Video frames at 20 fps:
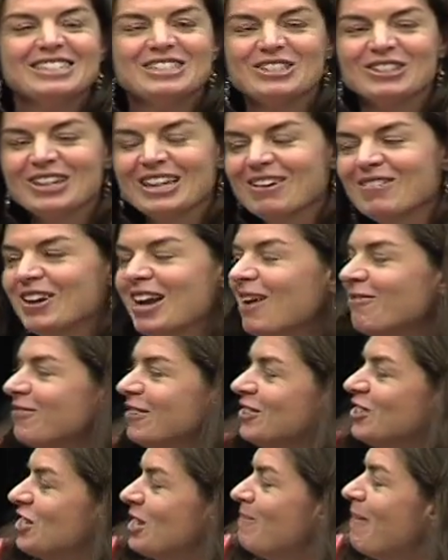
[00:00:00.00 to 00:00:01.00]
so give it up
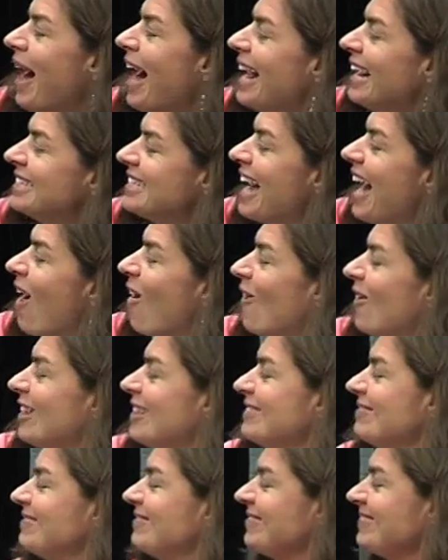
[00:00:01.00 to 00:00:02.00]
for Jim
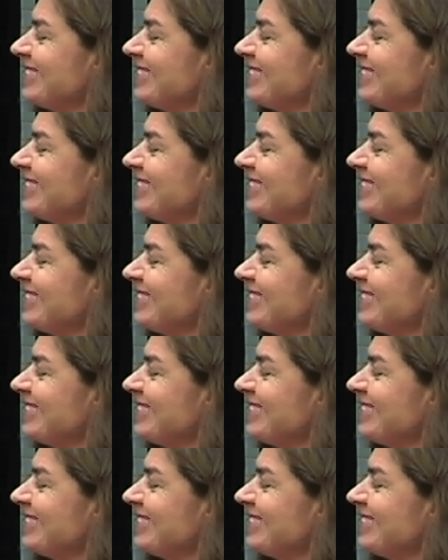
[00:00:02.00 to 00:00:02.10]
Hightower.